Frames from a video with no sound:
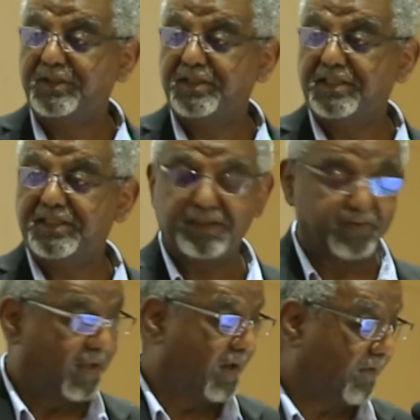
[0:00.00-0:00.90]
Materials is
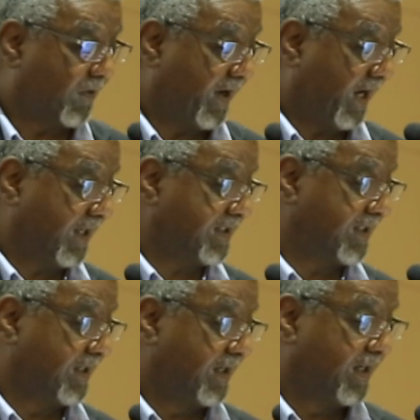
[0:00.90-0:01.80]
for
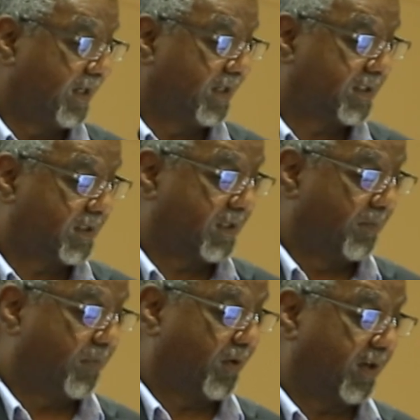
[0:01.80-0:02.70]
health, it's
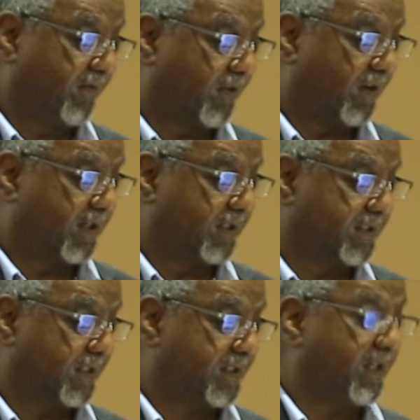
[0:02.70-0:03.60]
important for
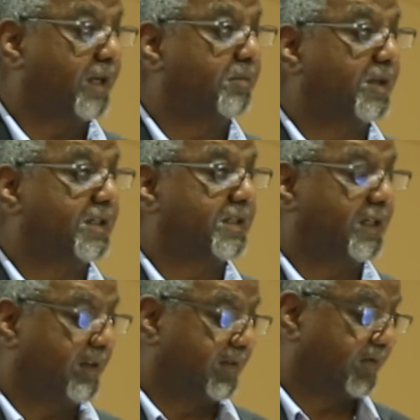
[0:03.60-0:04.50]

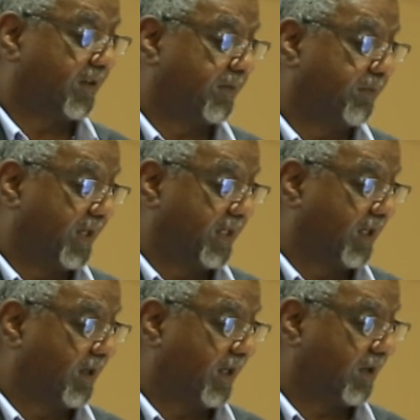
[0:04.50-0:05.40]
sustainability, for
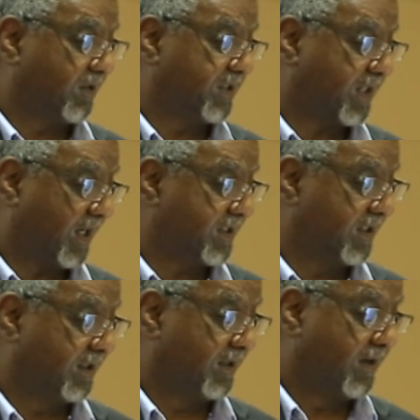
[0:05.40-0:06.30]
building and
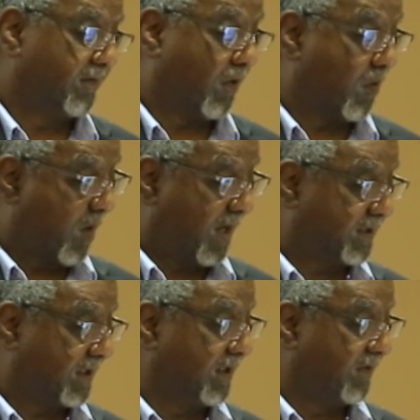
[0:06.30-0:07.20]
construction, for
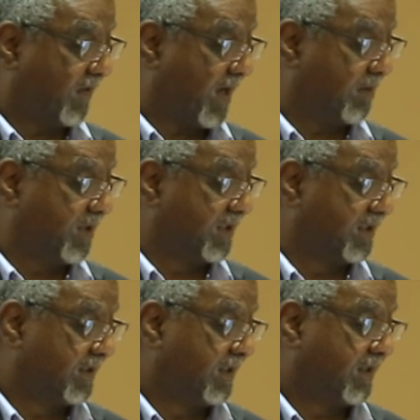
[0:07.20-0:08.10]
water, environment,
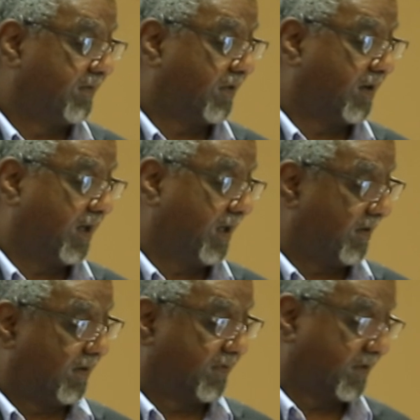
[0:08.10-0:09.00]
for,
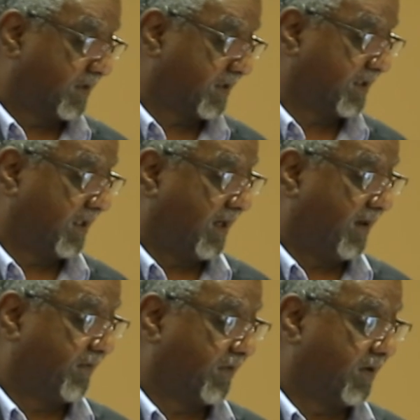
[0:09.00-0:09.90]
of course,
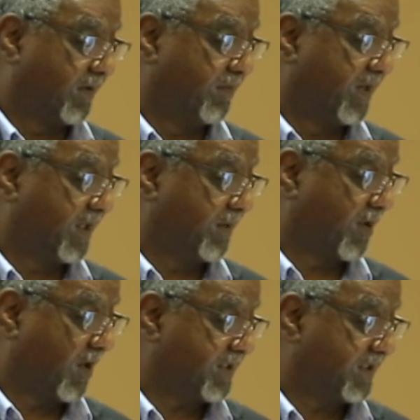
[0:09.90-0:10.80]
for mineral
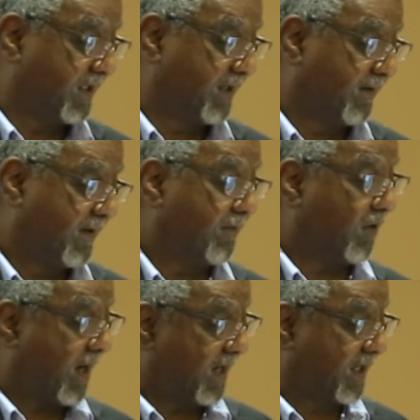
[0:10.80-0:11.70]
processing,
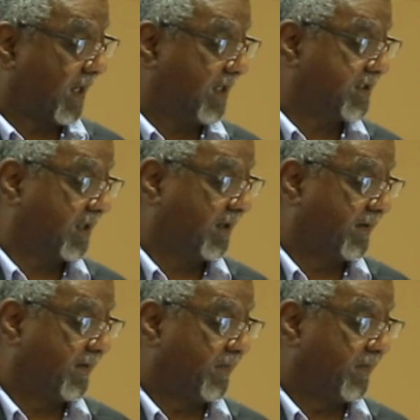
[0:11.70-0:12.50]
for agriculture,